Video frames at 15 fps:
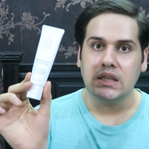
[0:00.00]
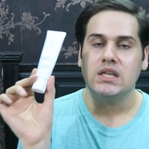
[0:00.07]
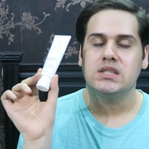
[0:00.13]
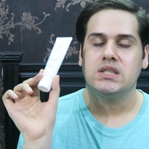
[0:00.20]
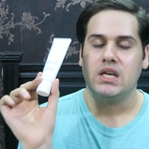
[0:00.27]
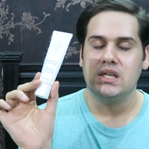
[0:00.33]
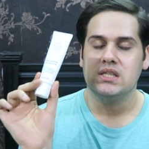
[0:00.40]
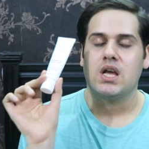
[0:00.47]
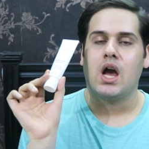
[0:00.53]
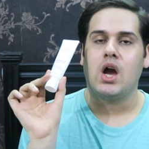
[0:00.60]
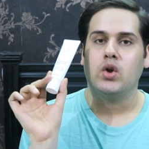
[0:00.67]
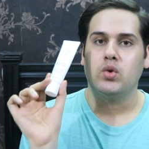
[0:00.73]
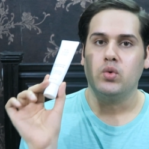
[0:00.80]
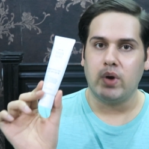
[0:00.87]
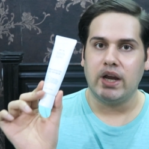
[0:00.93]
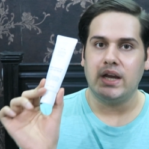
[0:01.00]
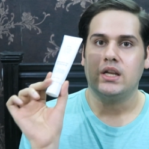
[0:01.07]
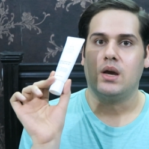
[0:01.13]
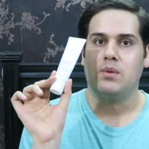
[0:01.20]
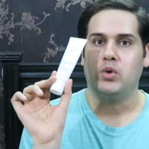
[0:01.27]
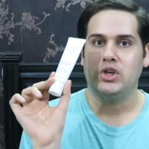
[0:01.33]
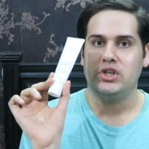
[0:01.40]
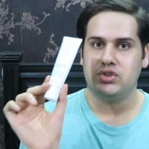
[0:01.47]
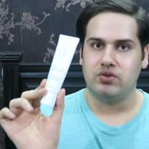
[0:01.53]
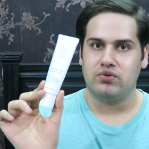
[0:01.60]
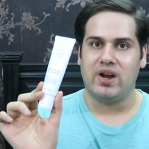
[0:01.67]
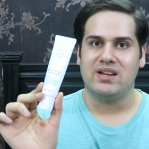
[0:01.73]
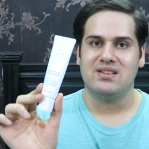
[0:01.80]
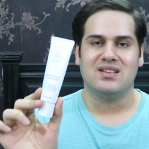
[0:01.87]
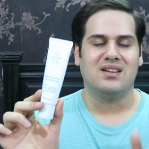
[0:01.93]
This is a great
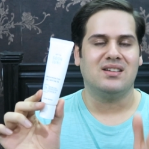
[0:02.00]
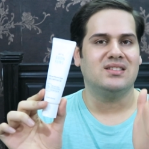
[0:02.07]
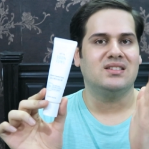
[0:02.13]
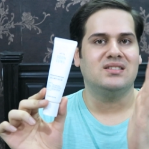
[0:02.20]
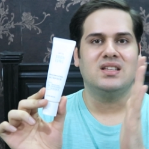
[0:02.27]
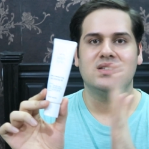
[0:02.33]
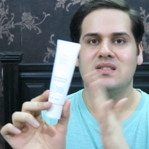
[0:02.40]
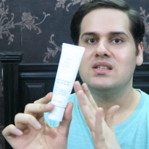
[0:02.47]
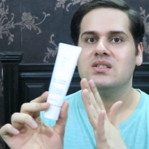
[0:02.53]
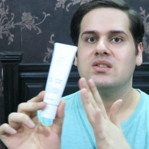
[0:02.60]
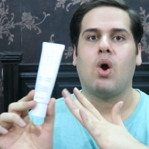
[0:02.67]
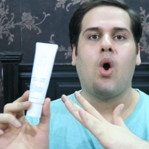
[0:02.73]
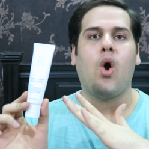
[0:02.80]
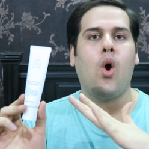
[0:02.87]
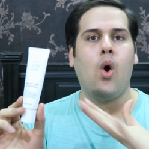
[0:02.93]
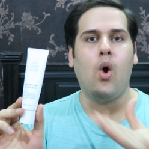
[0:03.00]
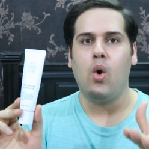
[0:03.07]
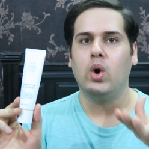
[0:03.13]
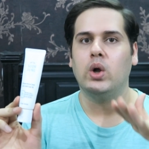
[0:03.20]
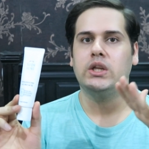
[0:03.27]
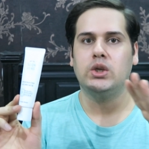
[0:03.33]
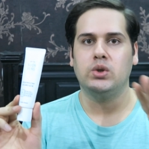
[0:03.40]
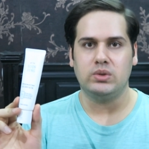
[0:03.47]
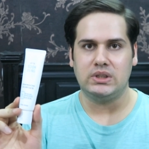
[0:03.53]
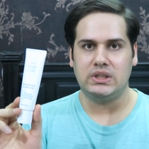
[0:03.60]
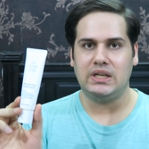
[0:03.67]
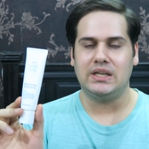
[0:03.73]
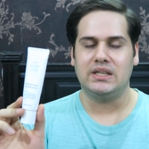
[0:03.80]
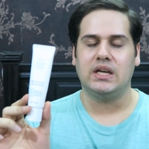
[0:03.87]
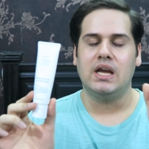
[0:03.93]
moisturizer. This is all you
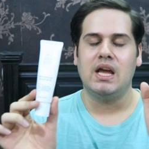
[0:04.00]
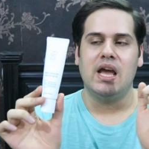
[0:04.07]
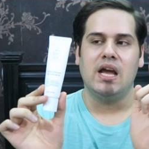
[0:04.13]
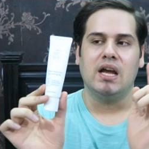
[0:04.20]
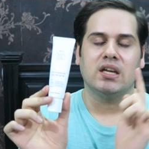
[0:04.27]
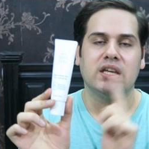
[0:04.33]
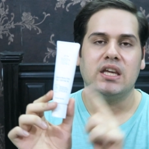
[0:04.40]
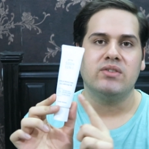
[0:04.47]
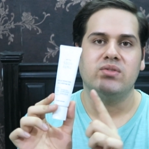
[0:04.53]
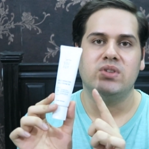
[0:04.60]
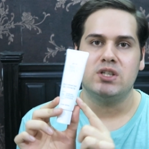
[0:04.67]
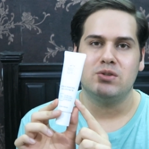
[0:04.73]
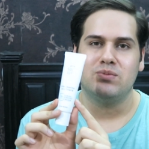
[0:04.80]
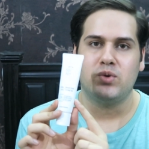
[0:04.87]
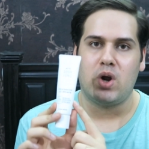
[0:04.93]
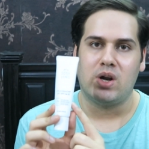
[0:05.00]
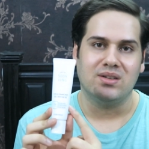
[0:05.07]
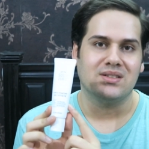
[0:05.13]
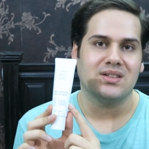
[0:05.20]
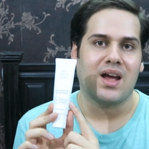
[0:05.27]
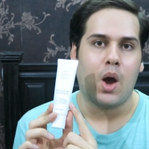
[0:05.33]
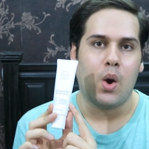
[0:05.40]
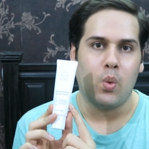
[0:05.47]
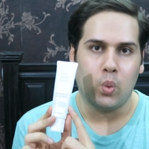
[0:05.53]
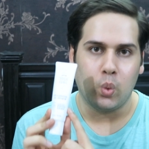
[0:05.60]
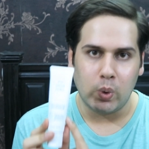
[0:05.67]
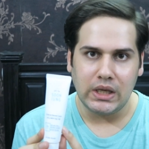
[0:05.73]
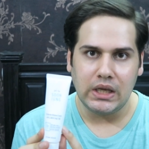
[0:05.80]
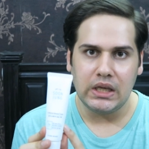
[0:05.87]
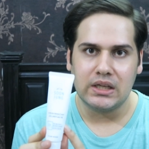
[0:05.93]
need. Give this product a
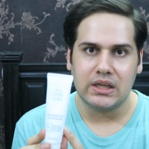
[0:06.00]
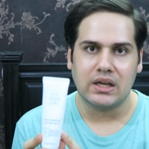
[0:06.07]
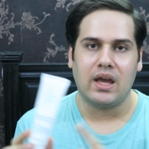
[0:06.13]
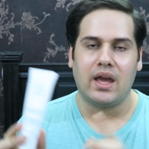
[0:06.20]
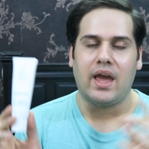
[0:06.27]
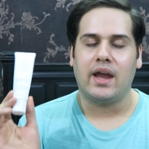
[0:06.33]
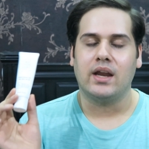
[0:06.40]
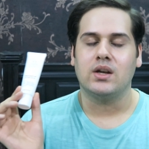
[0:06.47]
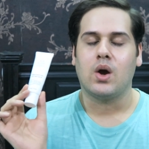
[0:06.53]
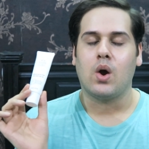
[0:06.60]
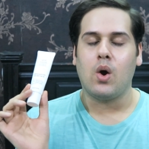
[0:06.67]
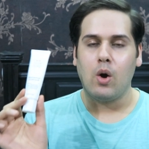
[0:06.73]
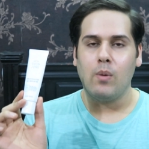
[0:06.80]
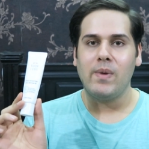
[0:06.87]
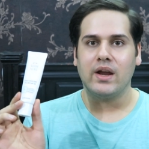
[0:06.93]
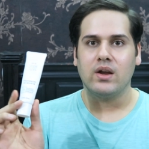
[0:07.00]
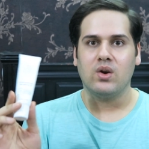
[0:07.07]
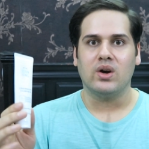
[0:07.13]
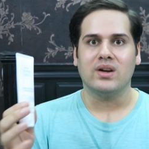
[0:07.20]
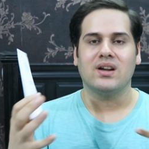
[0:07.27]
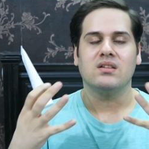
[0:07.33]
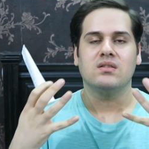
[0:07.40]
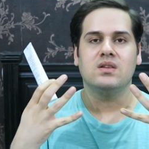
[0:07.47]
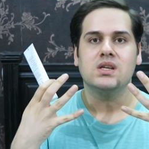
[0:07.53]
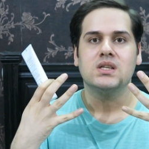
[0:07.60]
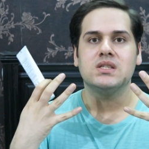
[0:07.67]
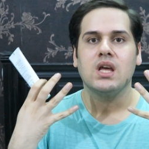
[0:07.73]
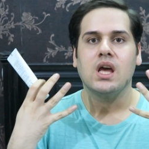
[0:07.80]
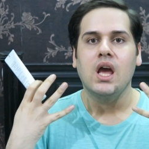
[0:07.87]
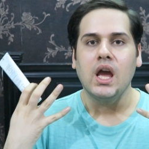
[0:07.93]
week and oh my god,
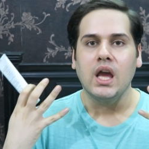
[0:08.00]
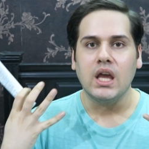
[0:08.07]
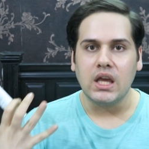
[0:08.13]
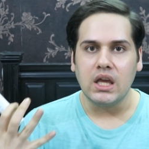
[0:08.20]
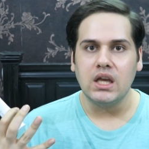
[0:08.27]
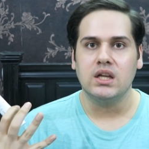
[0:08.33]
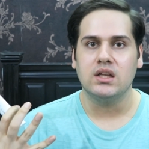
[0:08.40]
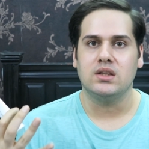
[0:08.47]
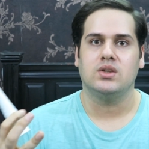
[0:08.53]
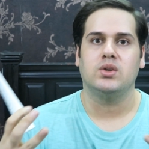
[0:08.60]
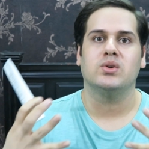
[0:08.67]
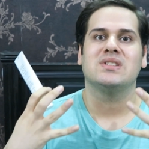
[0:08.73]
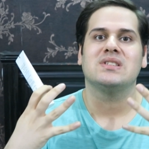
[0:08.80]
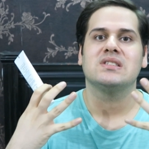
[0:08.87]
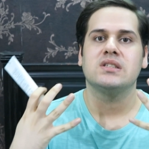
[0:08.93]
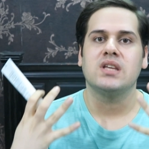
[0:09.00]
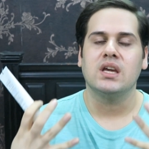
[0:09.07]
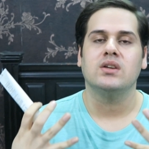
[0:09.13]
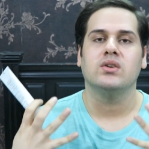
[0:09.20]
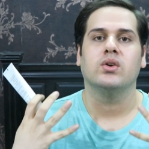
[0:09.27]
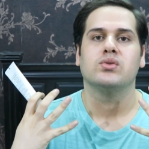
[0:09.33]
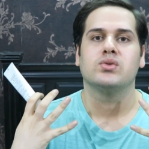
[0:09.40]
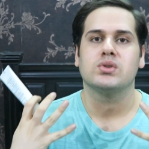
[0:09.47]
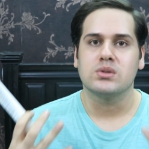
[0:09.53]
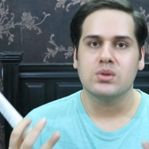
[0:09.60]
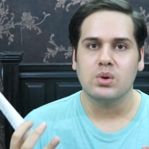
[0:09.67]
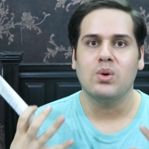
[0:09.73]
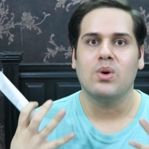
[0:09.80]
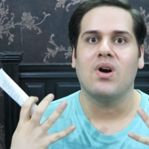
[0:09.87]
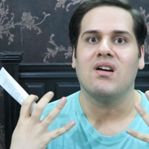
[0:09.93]
this heals your skin
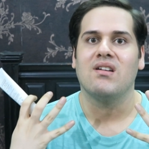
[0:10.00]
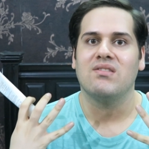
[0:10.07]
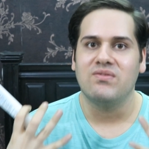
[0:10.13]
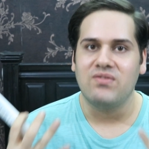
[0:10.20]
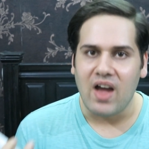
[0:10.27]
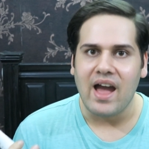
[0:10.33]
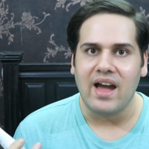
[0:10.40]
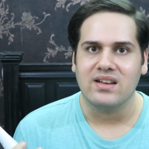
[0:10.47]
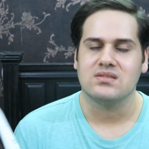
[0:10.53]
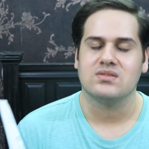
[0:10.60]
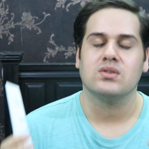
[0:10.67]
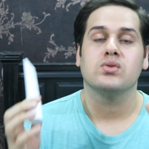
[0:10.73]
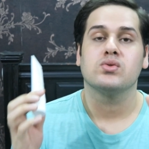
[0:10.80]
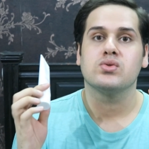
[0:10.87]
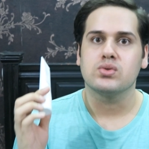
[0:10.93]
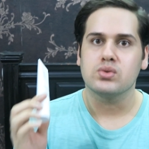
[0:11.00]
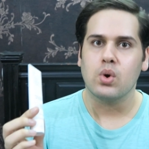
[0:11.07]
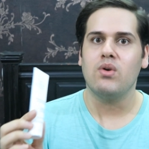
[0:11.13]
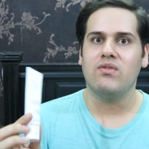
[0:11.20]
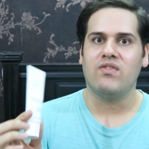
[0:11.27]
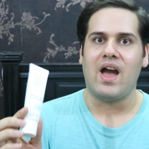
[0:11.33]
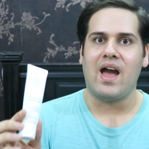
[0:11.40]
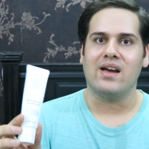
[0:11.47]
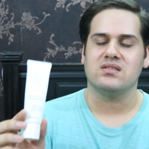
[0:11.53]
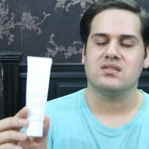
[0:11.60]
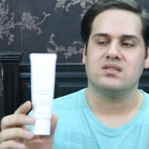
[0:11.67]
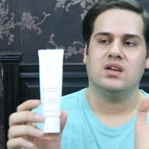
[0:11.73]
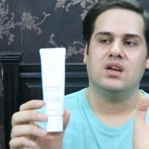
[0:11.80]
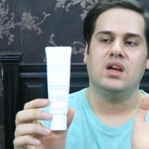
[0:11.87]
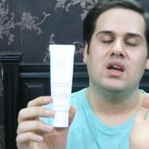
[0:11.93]
so fast. So
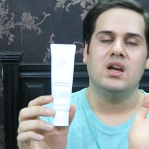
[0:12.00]
fast.